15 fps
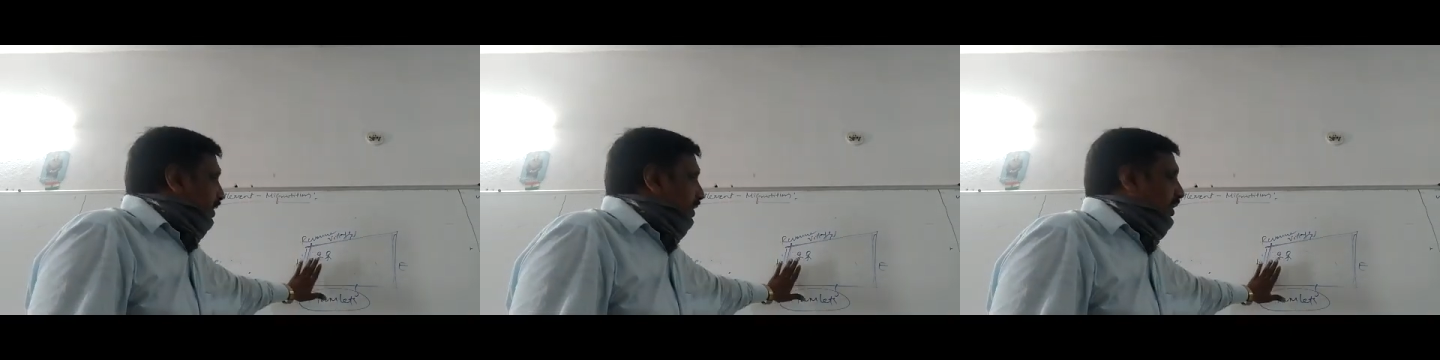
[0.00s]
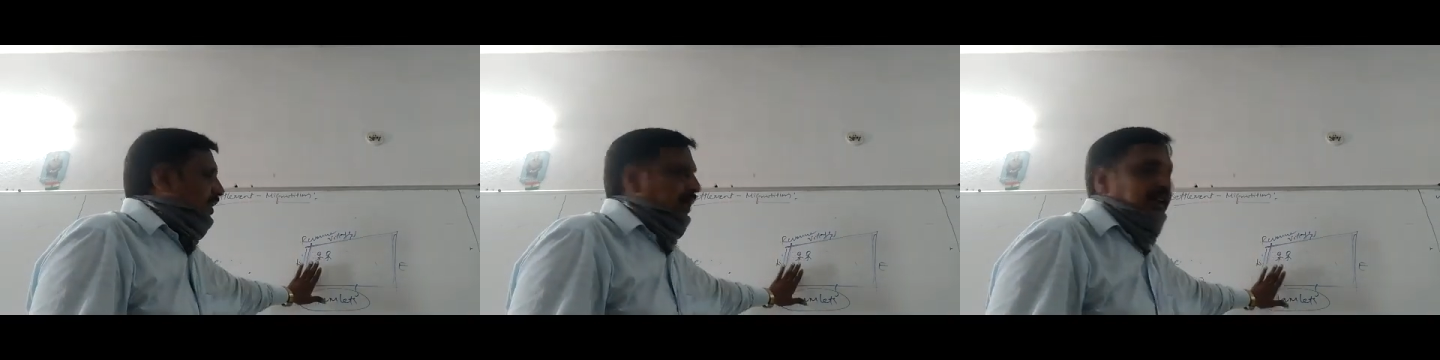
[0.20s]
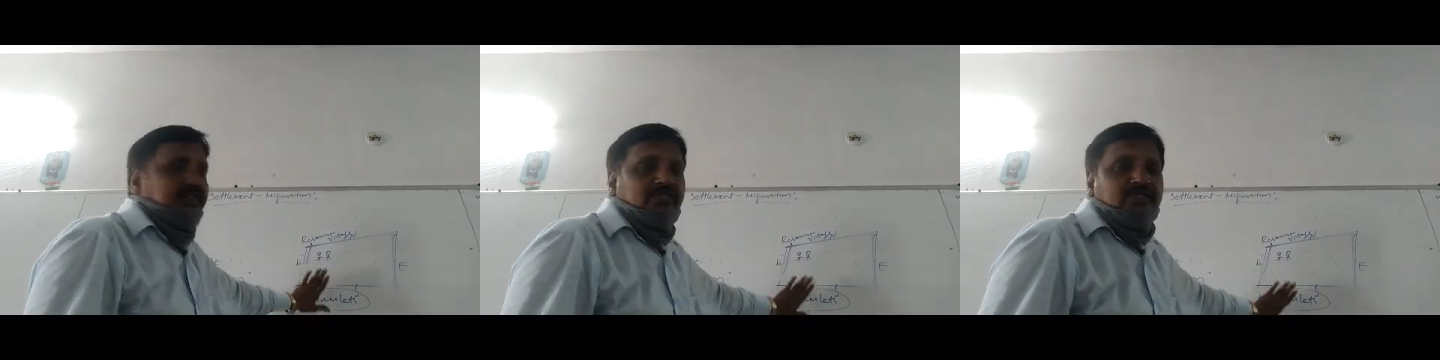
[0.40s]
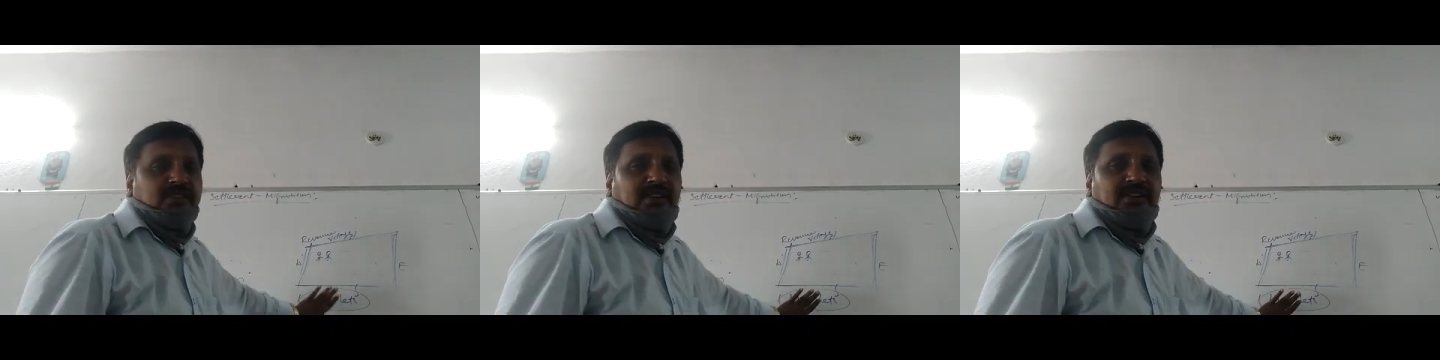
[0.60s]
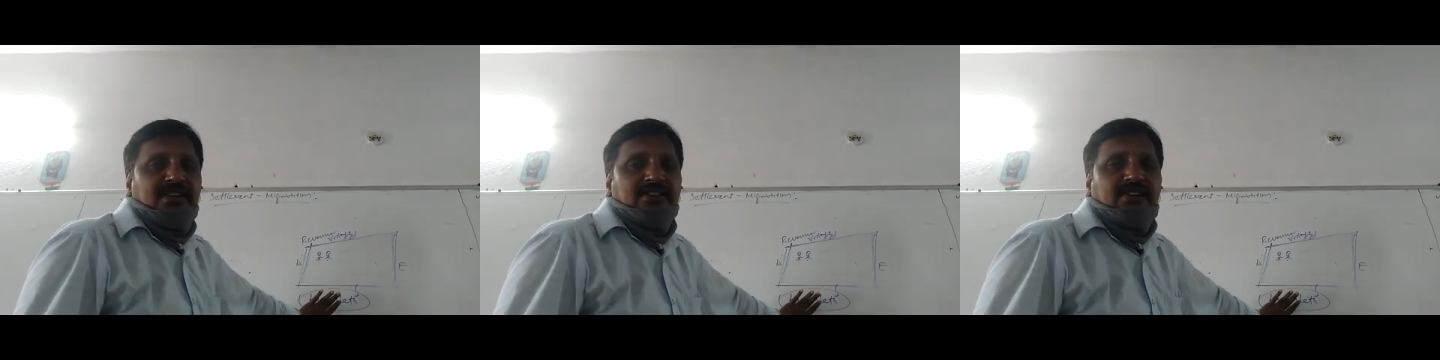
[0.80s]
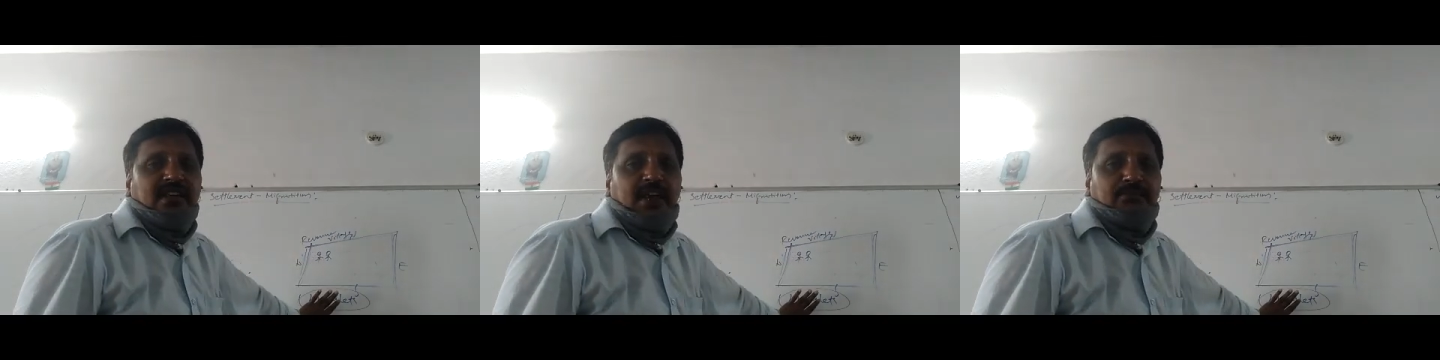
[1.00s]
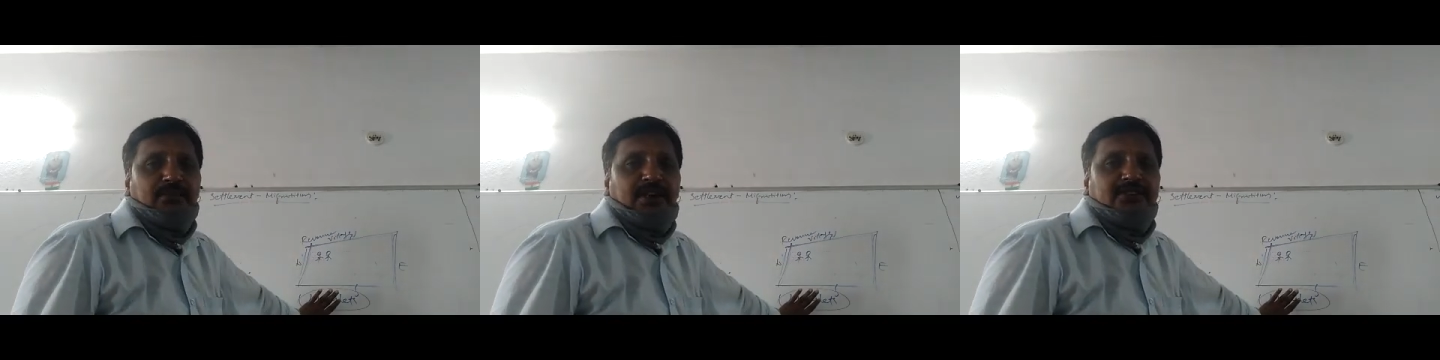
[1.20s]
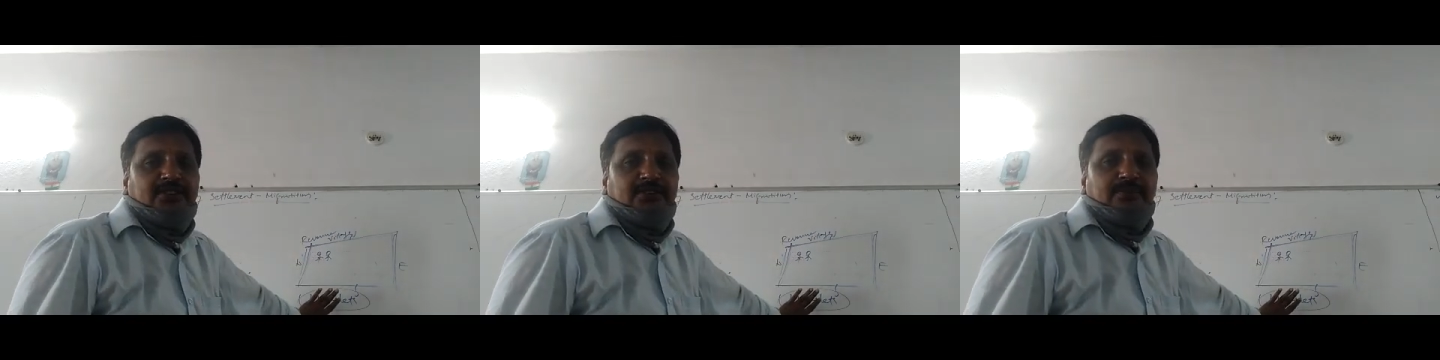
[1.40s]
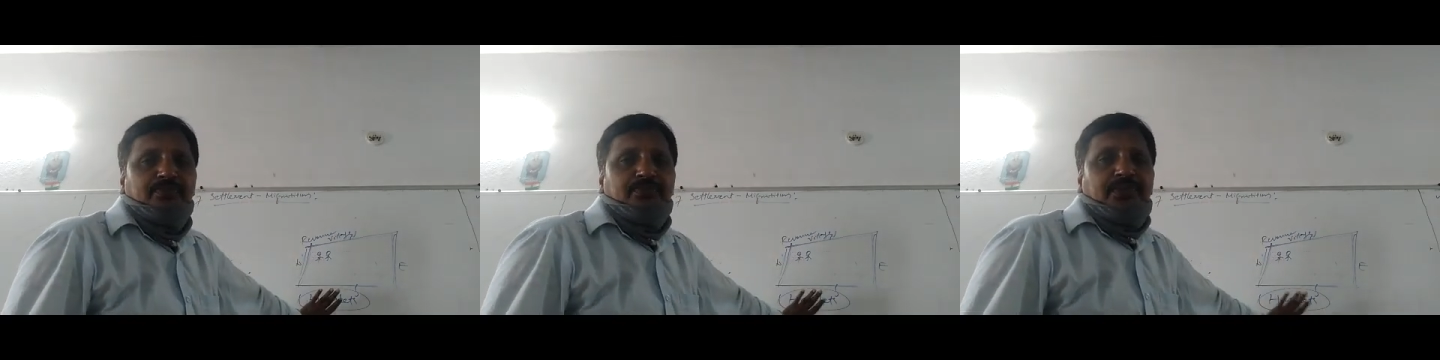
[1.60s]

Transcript: existing in these hamlets.